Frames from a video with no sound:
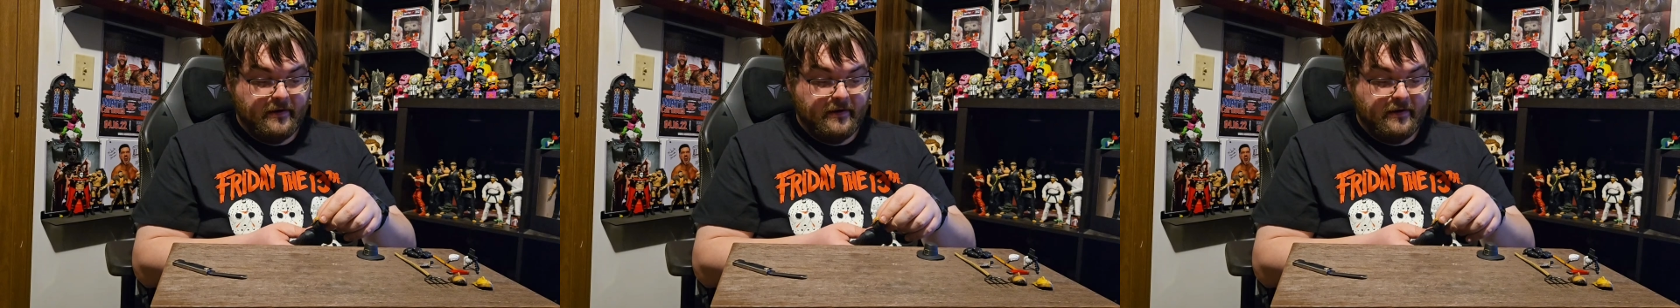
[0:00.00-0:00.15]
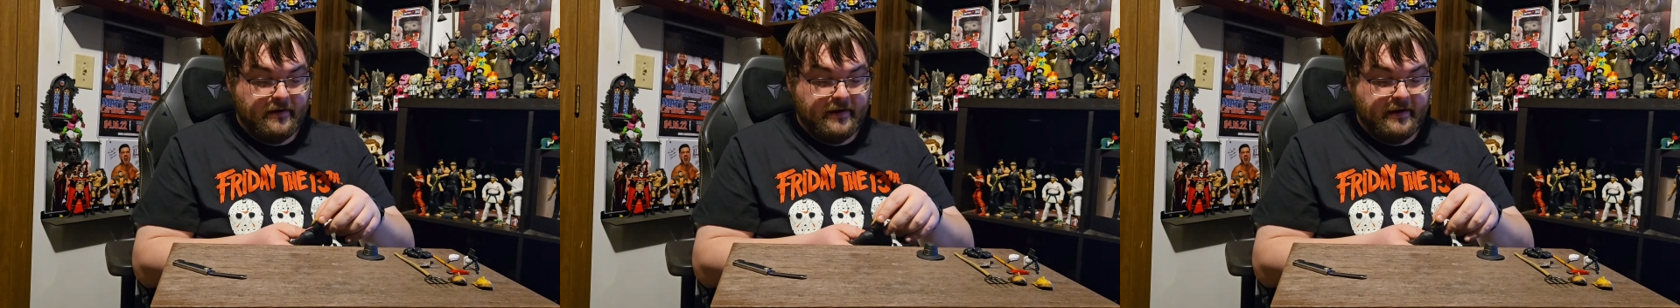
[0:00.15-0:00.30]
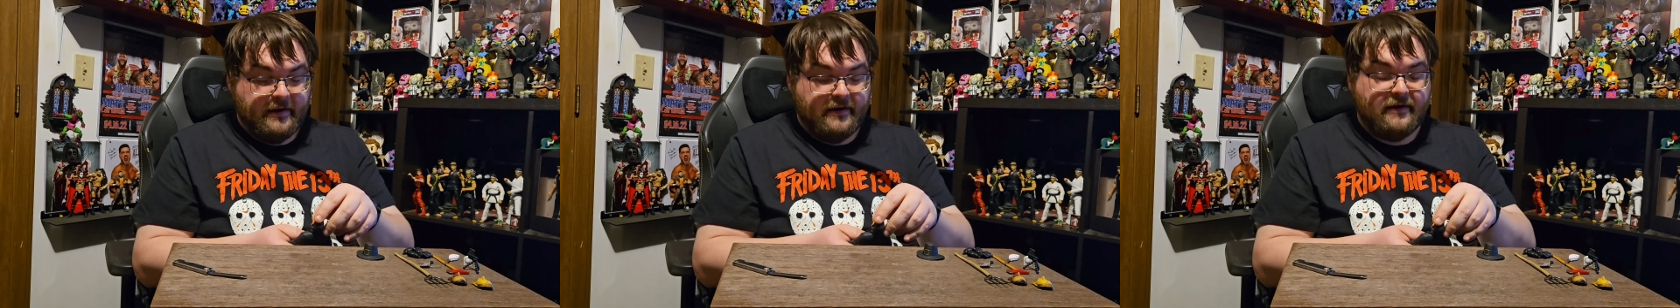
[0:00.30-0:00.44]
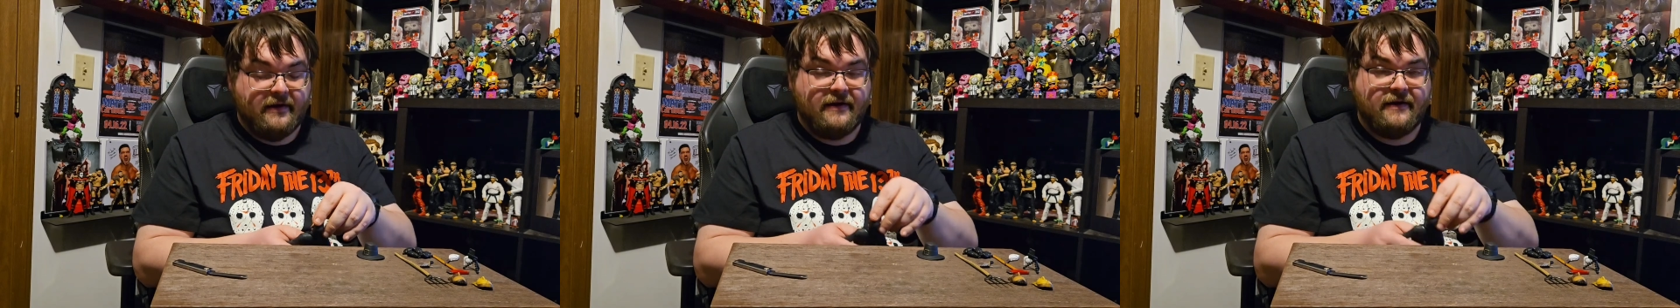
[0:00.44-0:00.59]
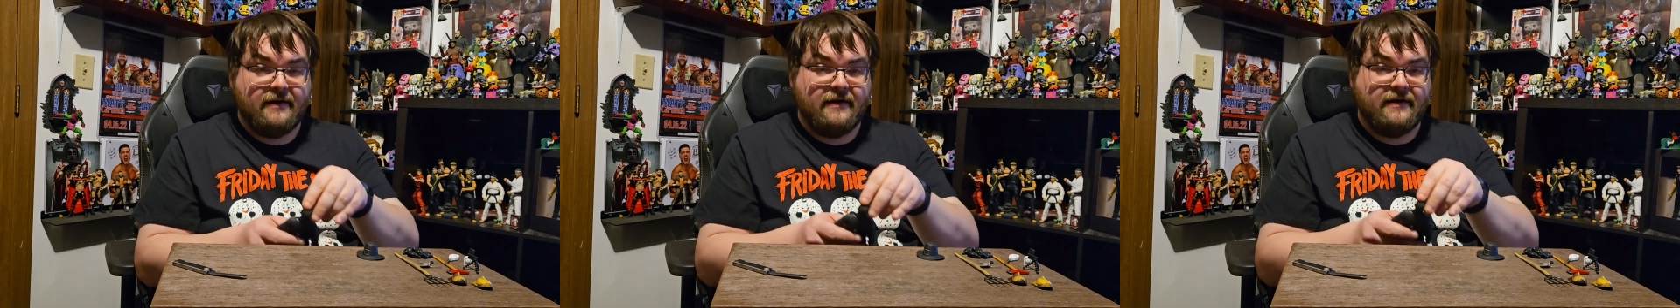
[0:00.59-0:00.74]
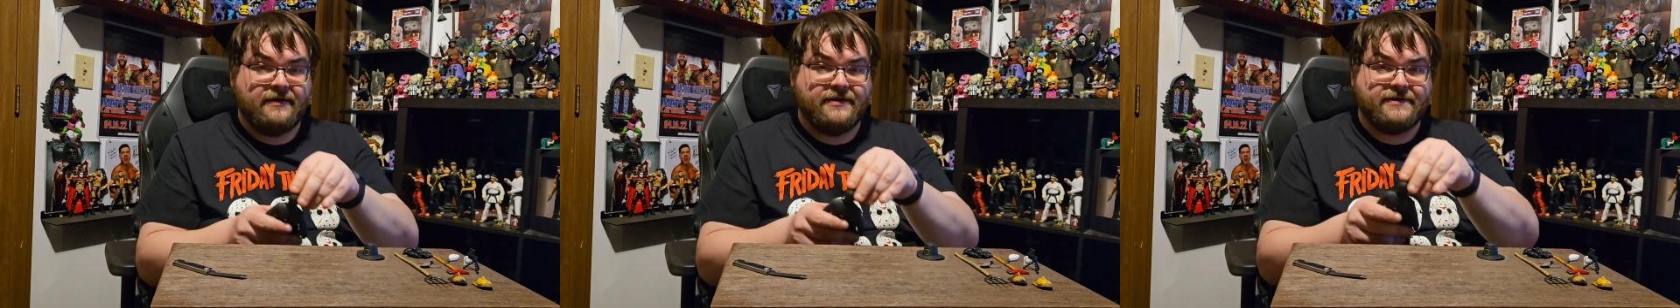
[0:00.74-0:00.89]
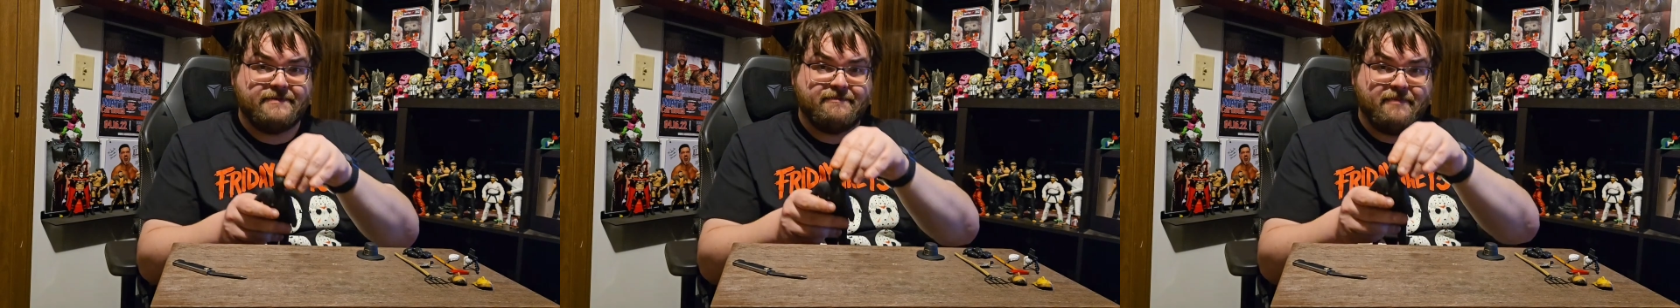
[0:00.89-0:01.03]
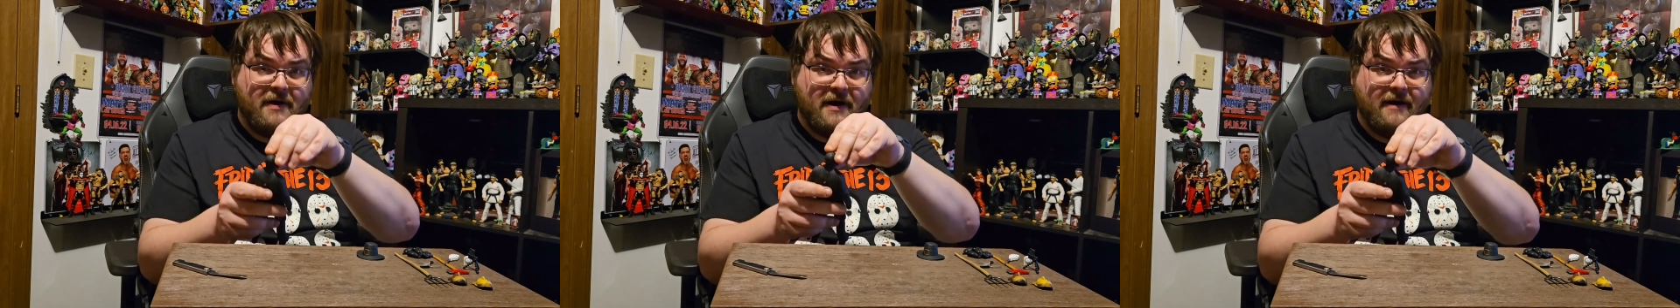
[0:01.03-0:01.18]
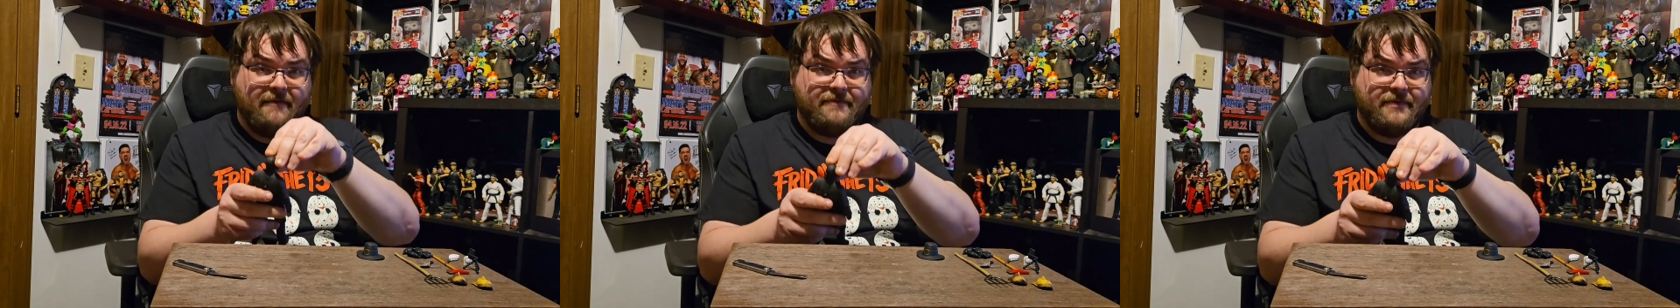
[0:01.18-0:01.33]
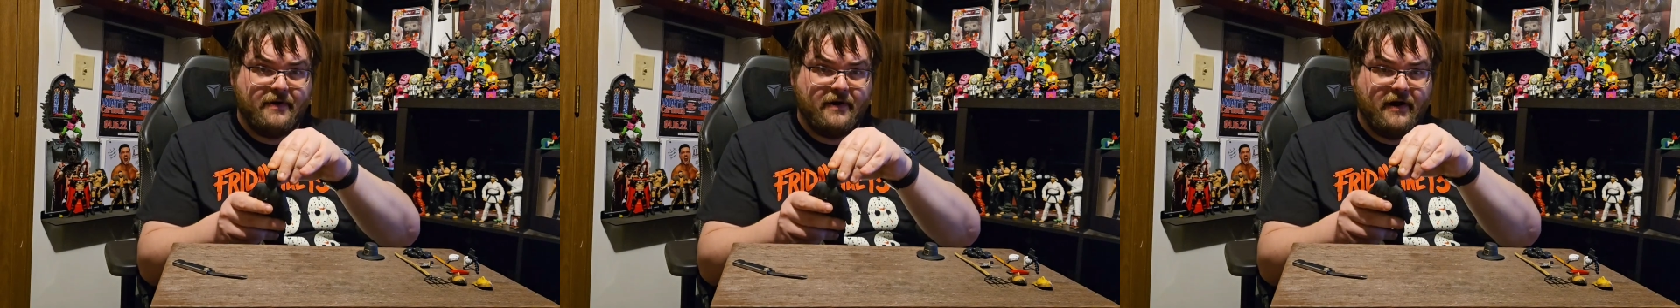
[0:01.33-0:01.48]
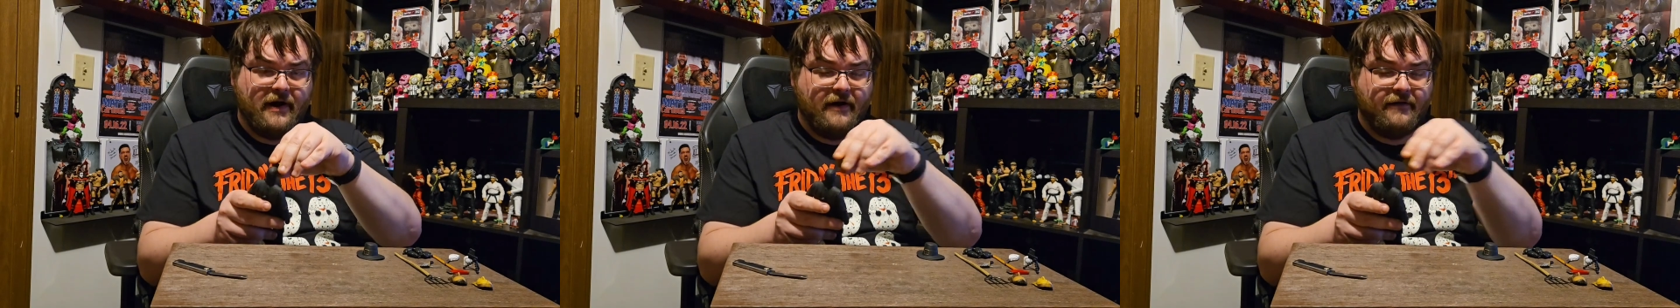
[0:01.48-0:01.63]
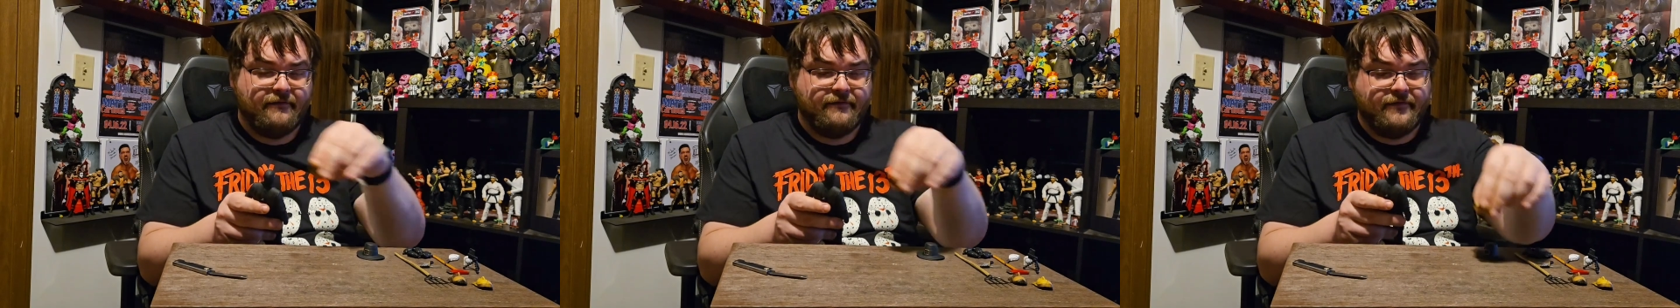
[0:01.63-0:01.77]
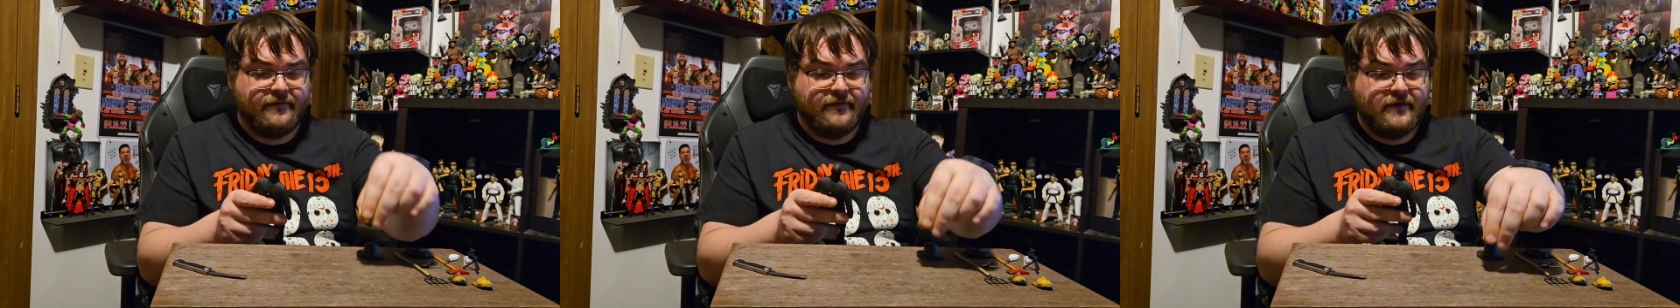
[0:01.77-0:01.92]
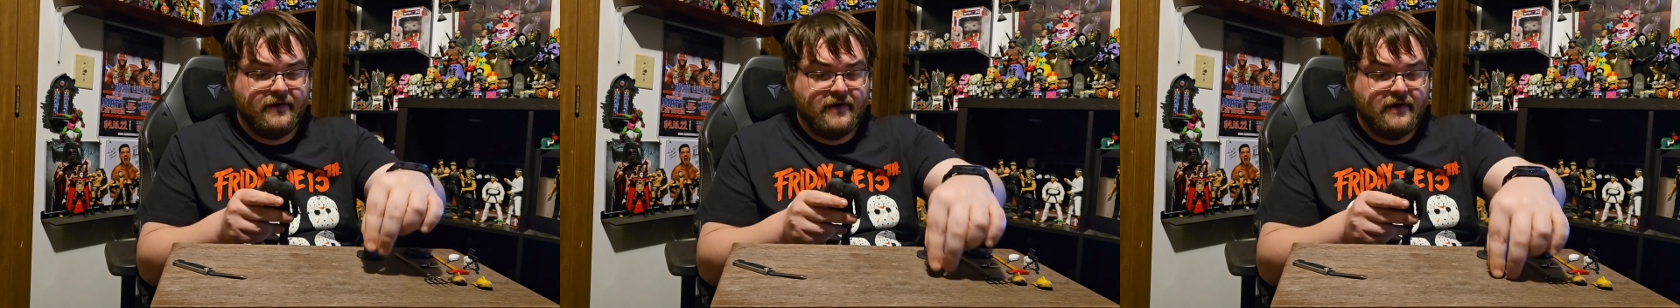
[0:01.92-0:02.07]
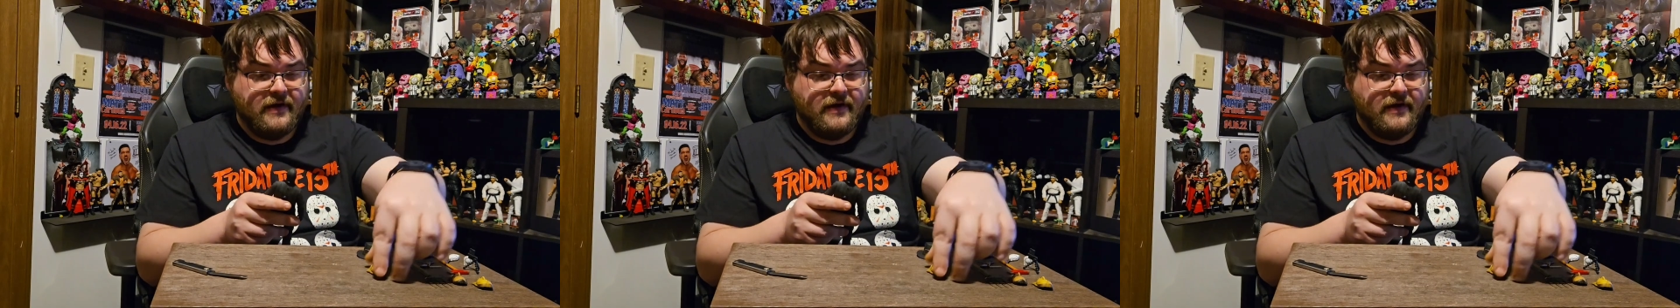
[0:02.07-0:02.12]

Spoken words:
you just pop it off,